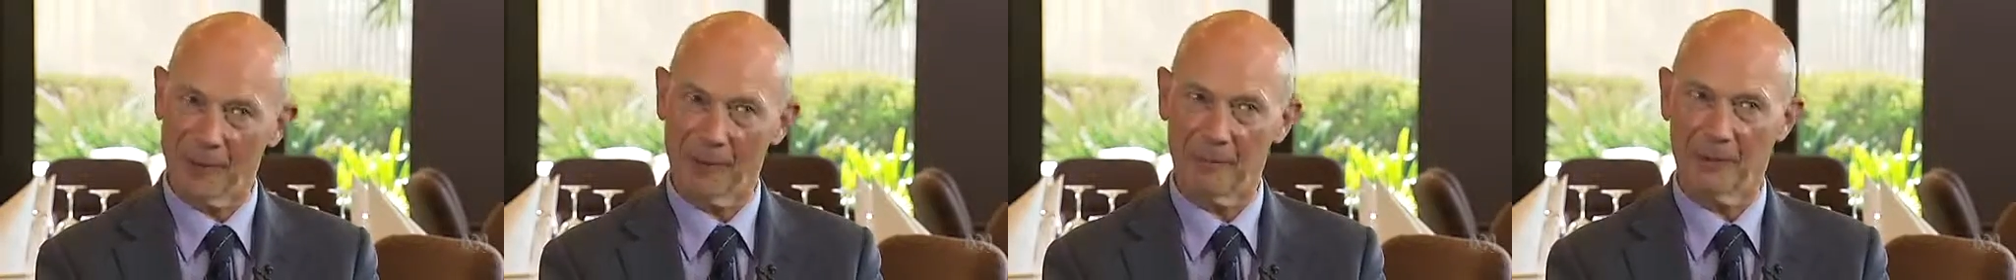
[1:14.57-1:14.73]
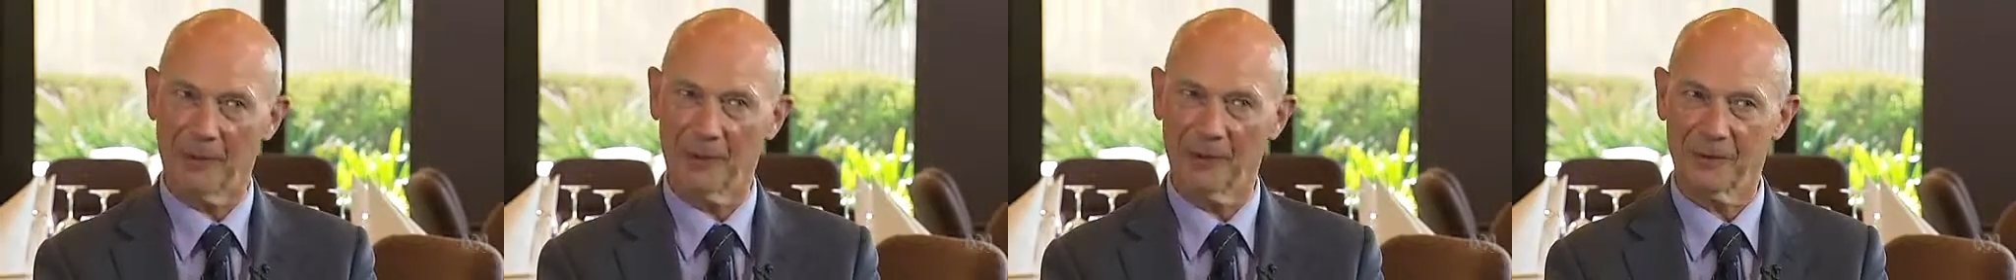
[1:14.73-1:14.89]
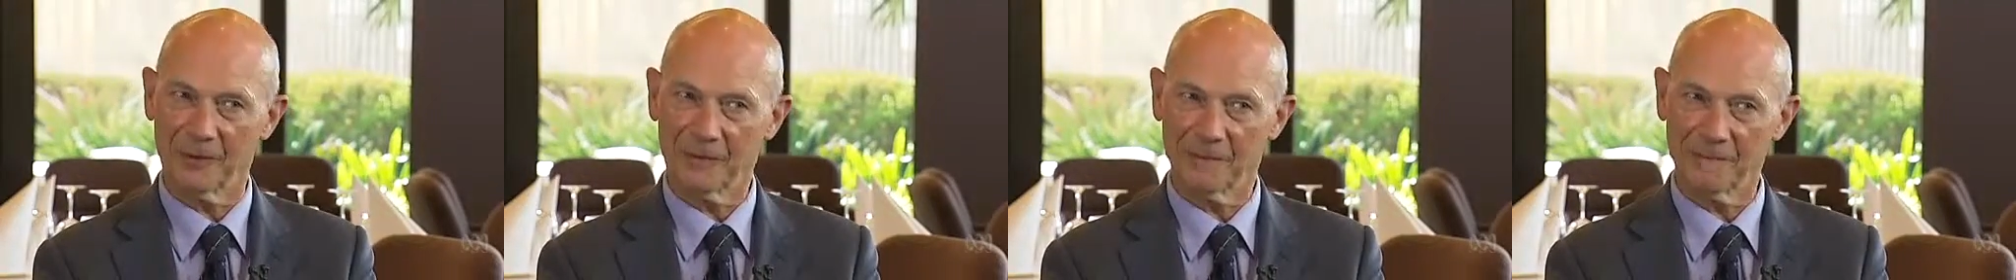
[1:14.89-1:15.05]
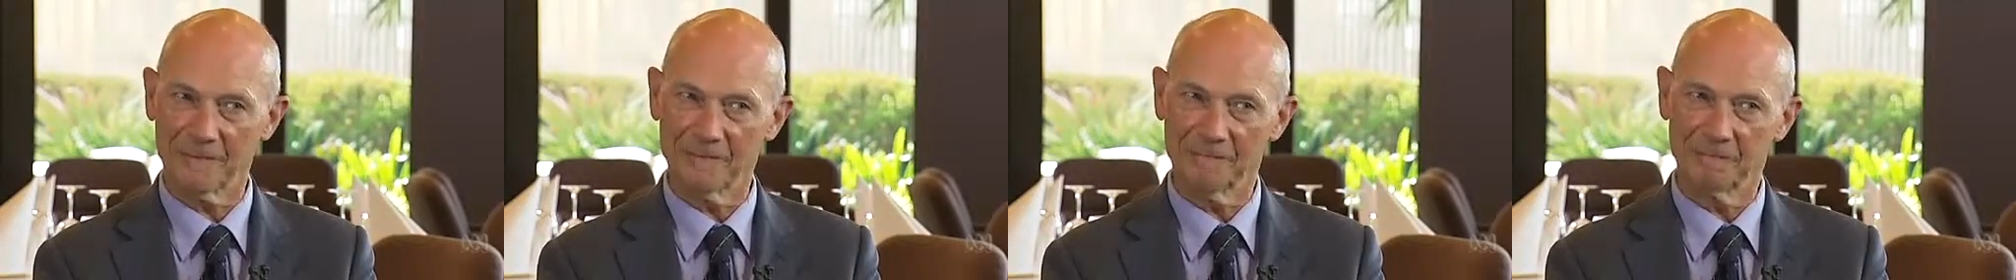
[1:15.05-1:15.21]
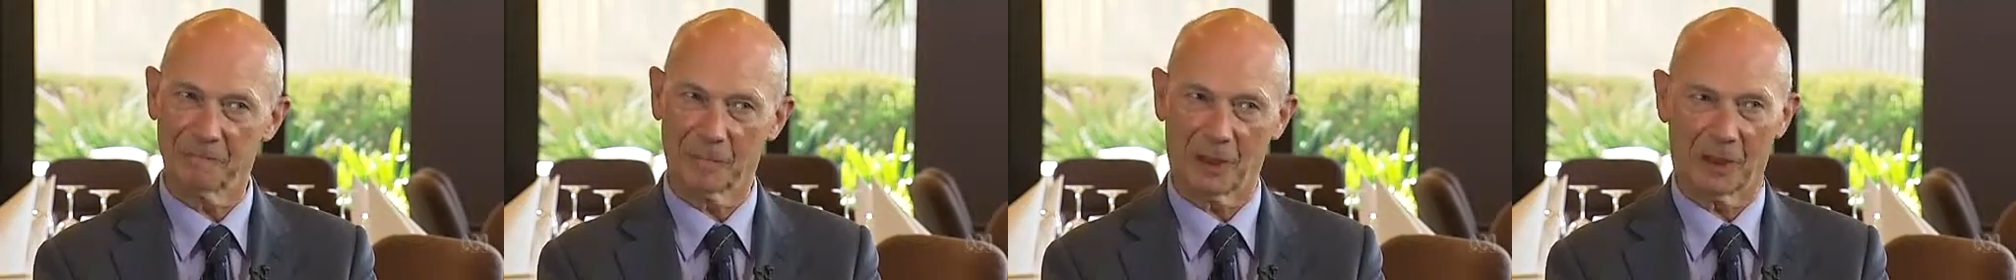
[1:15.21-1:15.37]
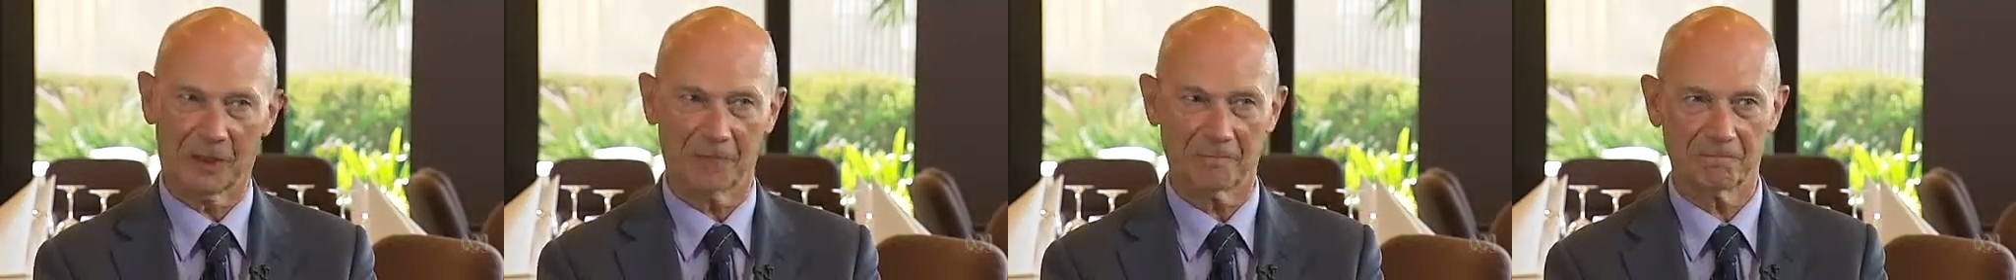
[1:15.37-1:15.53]
happen,
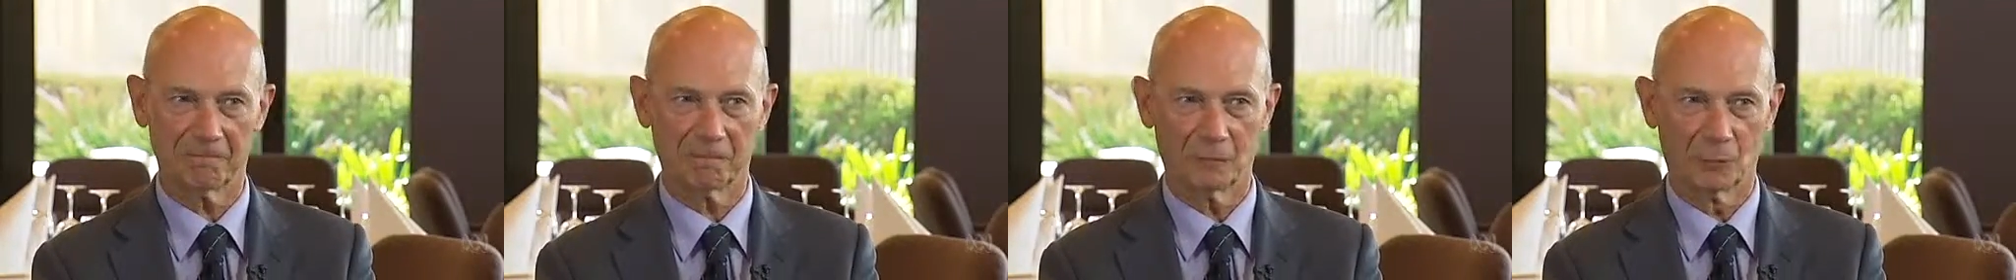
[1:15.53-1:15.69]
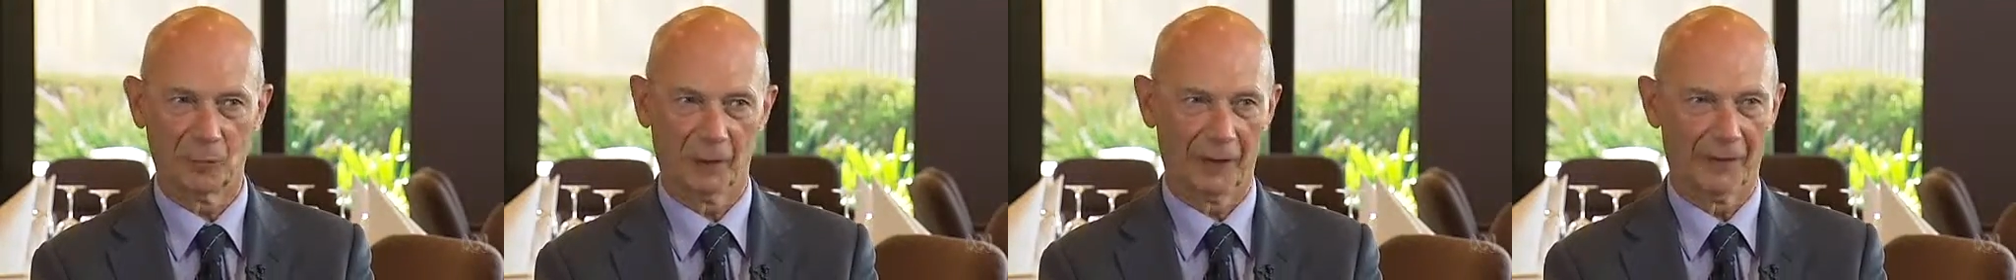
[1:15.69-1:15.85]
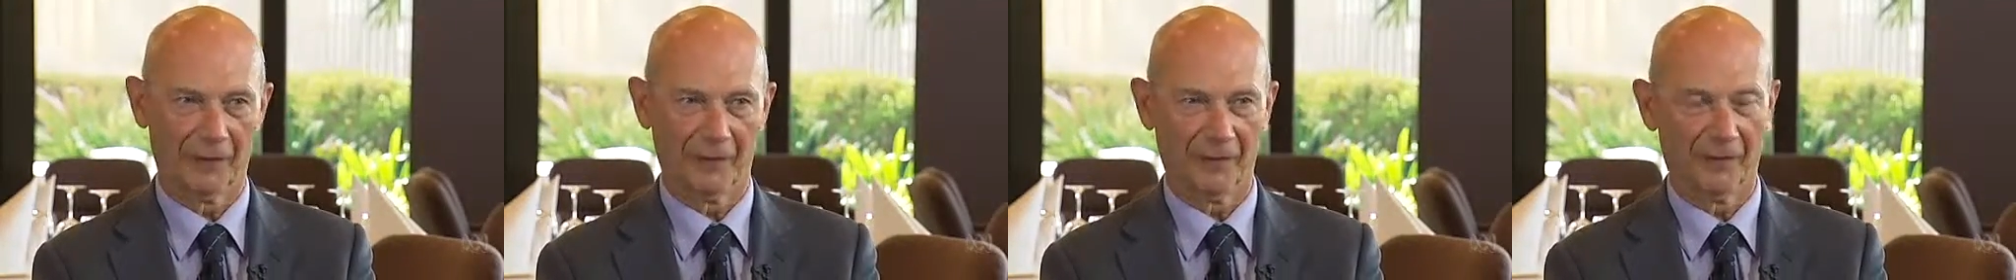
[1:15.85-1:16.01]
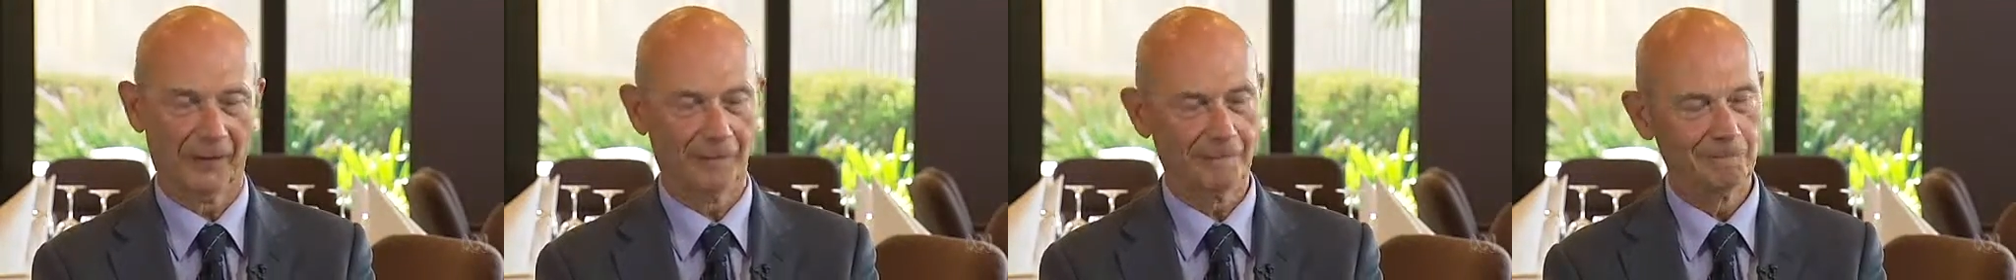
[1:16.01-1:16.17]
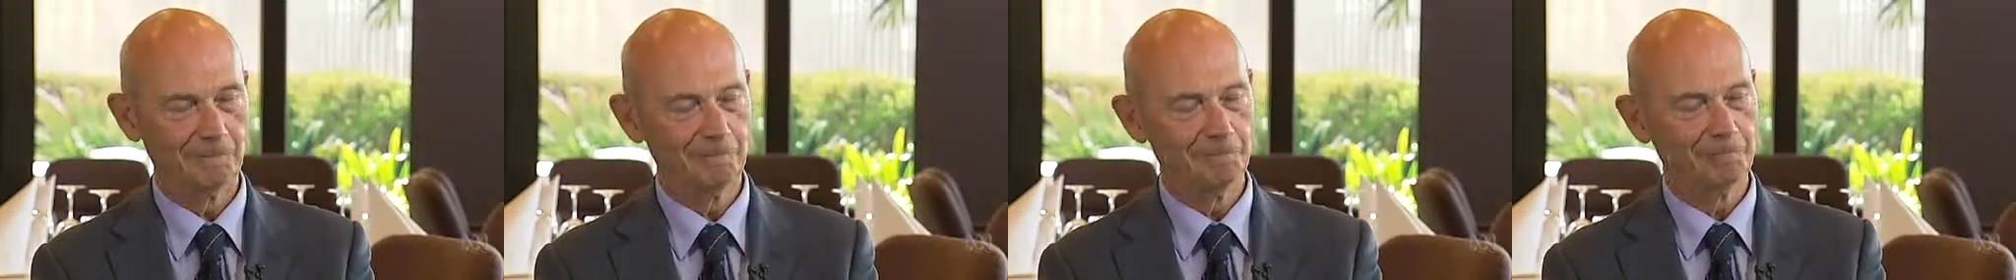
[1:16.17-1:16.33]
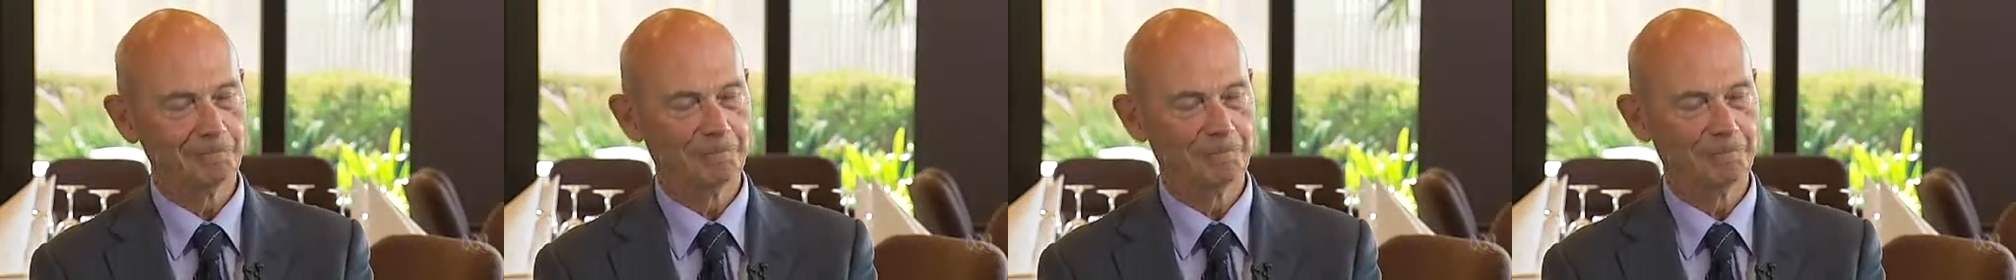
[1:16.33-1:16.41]
but with